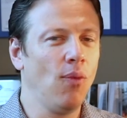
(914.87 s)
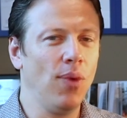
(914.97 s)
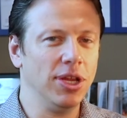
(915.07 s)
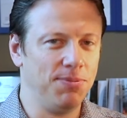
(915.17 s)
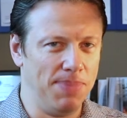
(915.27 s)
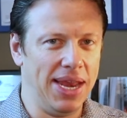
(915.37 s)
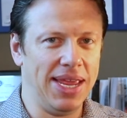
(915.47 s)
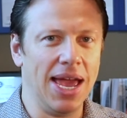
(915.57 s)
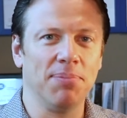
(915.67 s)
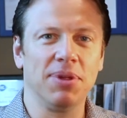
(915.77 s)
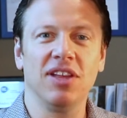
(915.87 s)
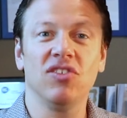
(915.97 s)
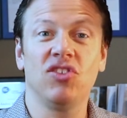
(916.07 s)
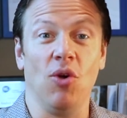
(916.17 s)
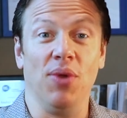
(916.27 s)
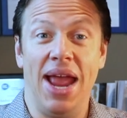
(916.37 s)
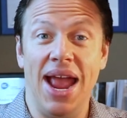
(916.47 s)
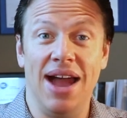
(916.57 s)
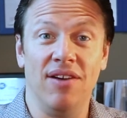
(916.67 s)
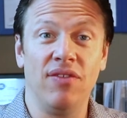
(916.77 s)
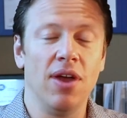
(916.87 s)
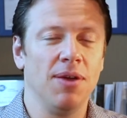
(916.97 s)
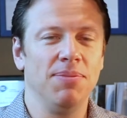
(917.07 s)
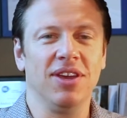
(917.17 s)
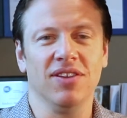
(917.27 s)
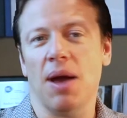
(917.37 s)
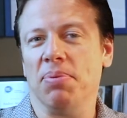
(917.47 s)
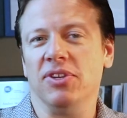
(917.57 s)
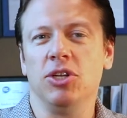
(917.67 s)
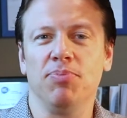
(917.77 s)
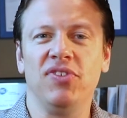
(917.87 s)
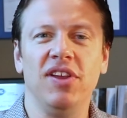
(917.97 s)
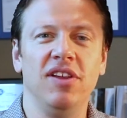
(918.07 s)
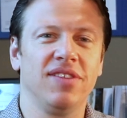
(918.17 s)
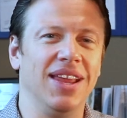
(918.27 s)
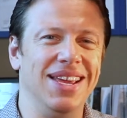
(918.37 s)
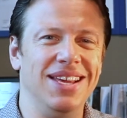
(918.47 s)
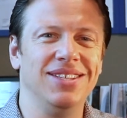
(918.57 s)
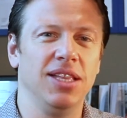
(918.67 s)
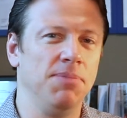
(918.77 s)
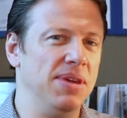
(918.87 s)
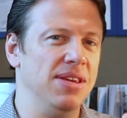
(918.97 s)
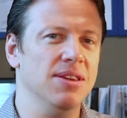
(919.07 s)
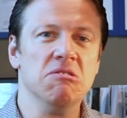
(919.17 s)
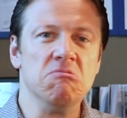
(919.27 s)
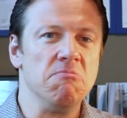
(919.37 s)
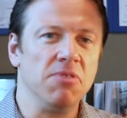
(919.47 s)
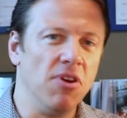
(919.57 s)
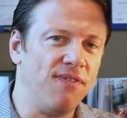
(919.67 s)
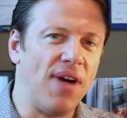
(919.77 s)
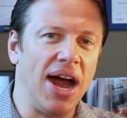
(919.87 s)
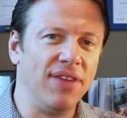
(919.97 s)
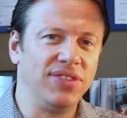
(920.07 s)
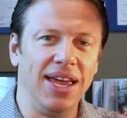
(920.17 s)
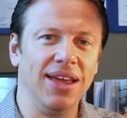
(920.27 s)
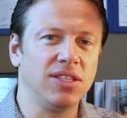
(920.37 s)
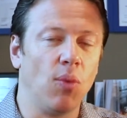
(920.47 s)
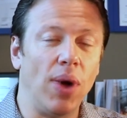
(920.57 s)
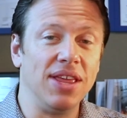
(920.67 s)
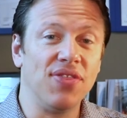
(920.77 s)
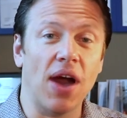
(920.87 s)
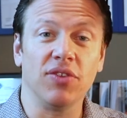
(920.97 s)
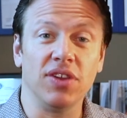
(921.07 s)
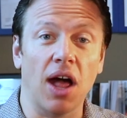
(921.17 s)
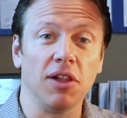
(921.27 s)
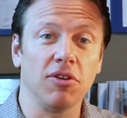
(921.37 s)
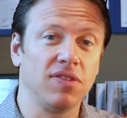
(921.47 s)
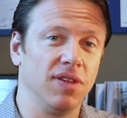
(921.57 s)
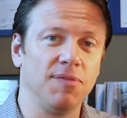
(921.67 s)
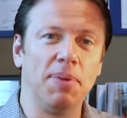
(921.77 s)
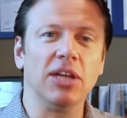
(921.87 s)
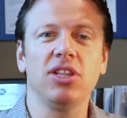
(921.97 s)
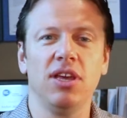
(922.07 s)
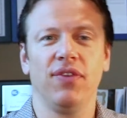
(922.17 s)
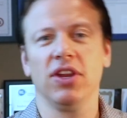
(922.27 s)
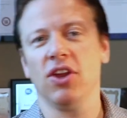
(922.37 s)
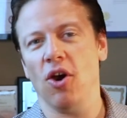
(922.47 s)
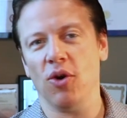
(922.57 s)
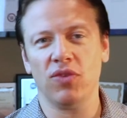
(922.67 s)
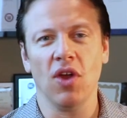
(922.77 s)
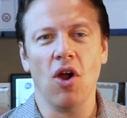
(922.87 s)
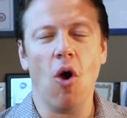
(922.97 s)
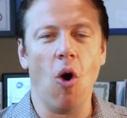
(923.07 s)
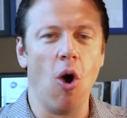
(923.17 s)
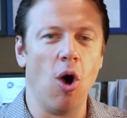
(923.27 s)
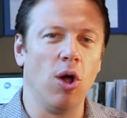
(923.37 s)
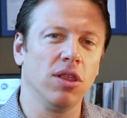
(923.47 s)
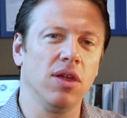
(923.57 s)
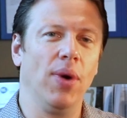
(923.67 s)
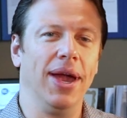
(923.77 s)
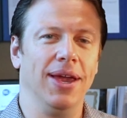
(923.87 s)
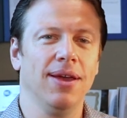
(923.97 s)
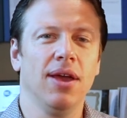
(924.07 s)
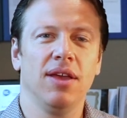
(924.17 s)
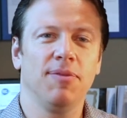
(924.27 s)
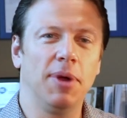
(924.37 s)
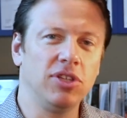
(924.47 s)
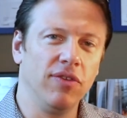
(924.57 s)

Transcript: which many applicants don't have, because opposition proceedings can easily be $5,000, $10,000, $20,000, especially if it goes all the way, to